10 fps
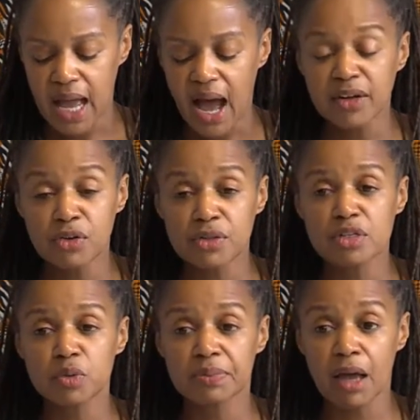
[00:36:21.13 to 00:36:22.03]
I knew
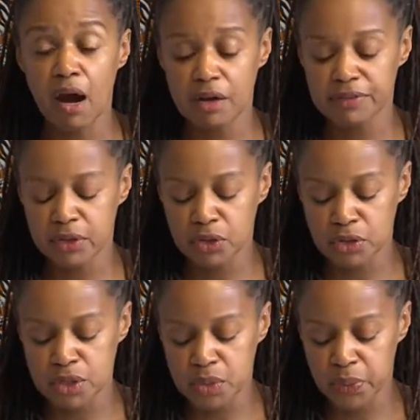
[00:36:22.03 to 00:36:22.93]
this would be hard for the
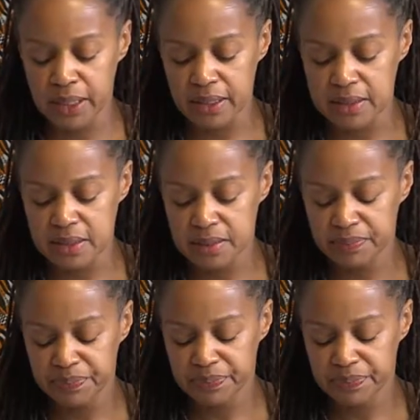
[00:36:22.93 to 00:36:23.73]
girls to witness.